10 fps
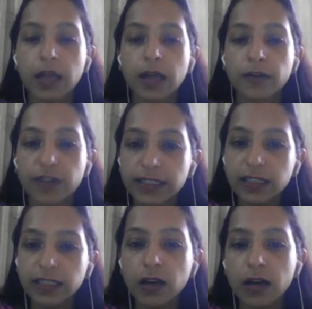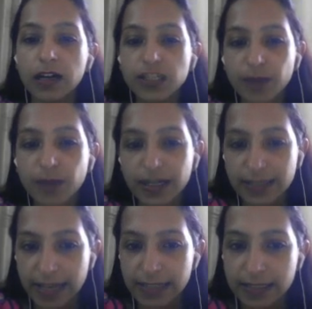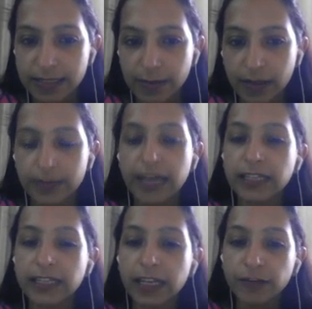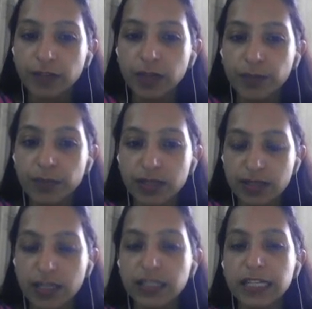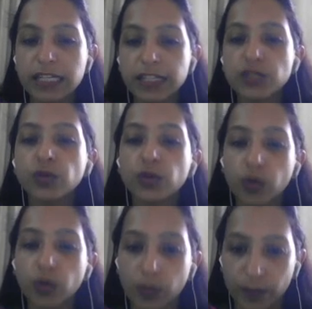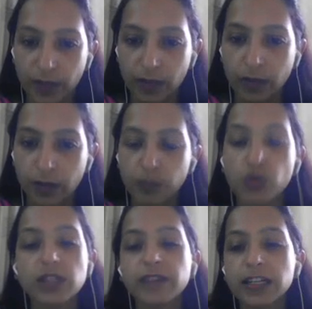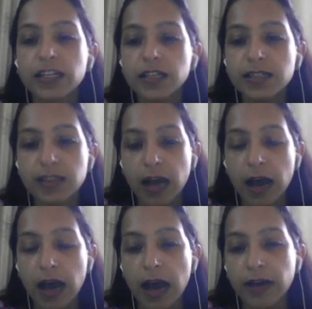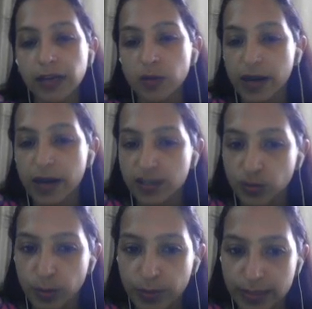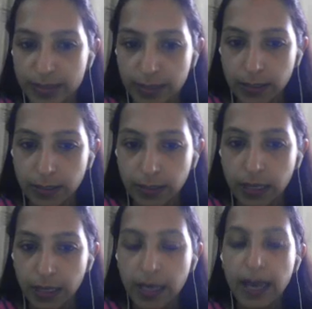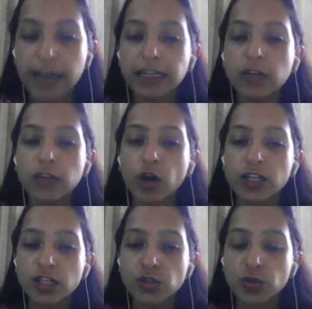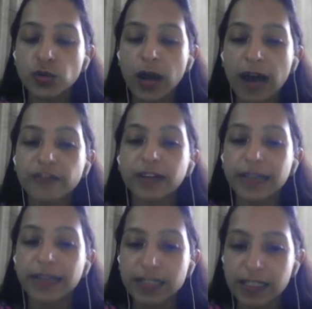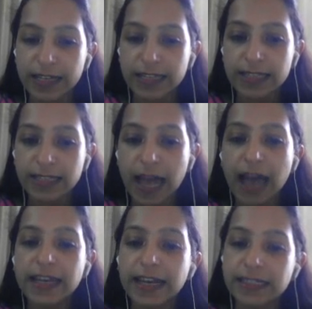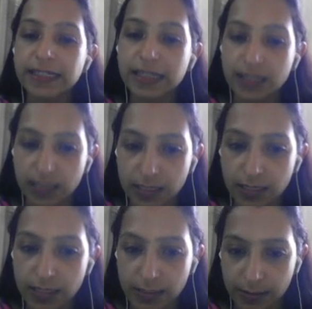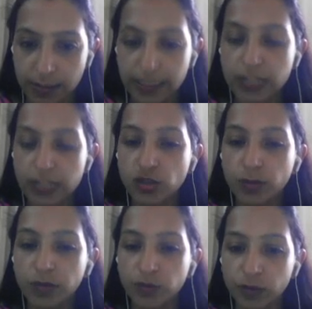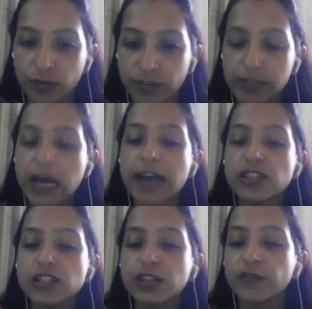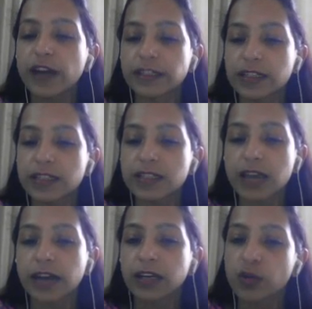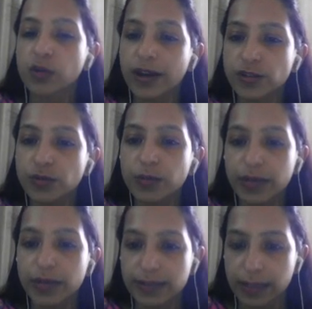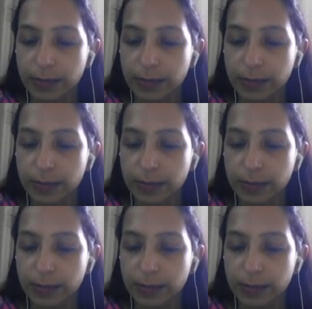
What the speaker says: Further, Herzberg says that if a person need to grow, motivators are required to be present, and in order to have relatedness and existence needs to be fulfilled, hygiene factors are required to be present,